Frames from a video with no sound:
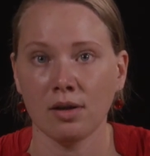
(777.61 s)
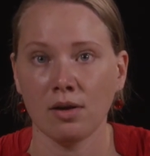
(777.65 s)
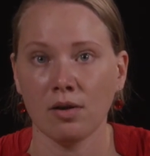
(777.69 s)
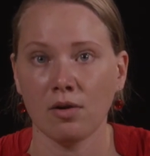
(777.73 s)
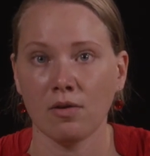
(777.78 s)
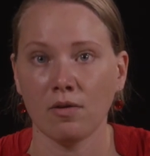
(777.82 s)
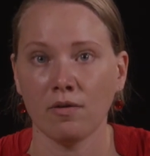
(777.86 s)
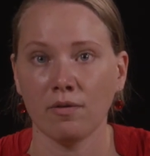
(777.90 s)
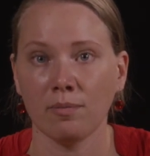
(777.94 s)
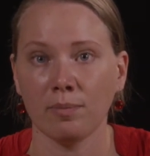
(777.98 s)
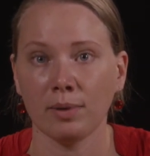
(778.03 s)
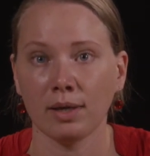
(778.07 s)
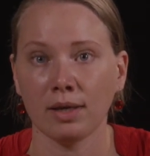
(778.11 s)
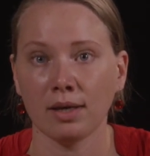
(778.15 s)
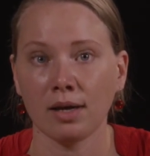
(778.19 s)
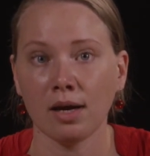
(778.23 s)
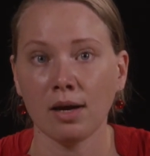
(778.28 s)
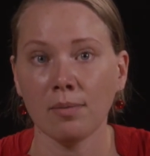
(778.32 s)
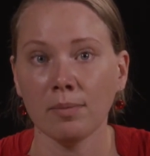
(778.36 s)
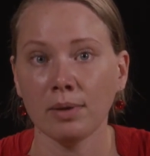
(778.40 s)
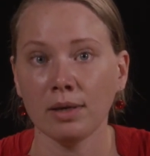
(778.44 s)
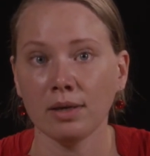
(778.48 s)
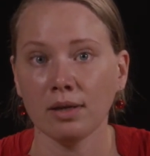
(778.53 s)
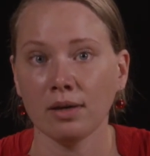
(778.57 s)
of
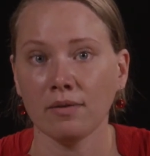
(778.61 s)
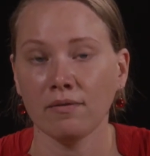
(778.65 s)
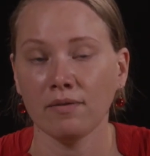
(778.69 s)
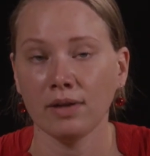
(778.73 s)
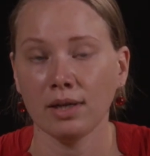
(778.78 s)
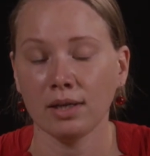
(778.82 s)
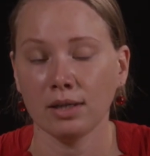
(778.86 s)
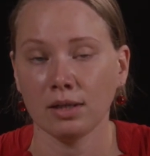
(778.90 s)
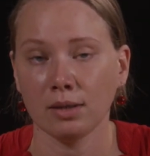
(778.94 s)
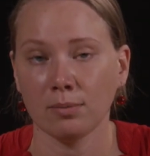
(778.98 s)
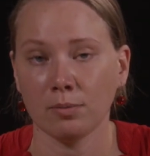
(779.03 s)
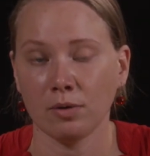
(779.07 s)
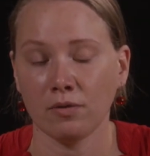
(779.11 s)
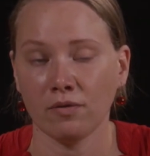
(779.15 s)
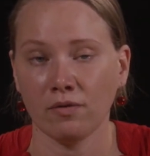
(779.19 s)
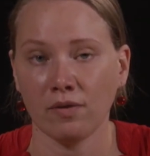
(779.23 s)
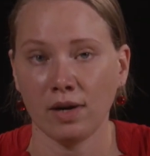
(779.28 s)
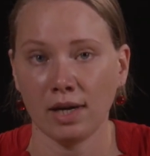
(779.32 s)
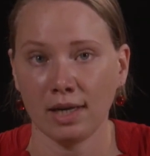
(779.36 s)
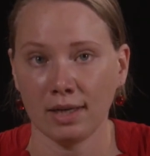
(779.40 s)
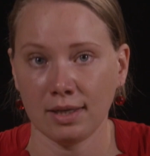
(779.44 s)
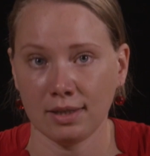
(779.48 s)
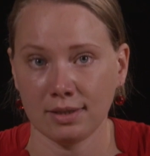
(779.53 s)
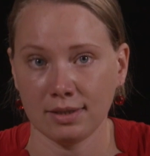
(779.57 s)
becoming a victim of
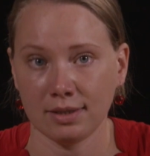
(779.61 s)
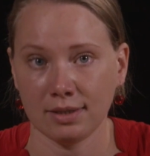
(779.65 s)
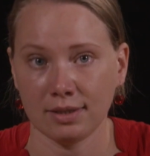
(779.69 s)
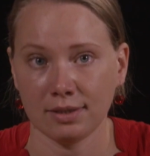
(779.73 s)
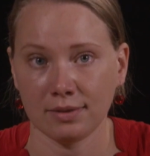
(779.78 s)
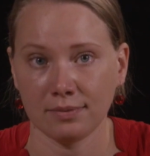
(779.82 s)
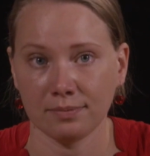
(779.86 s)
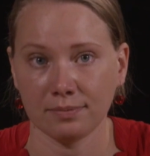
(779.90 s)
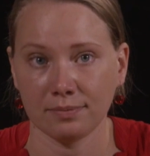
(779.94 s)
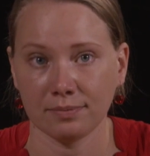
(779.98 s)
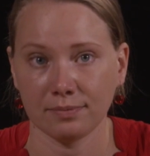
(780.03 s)
violence.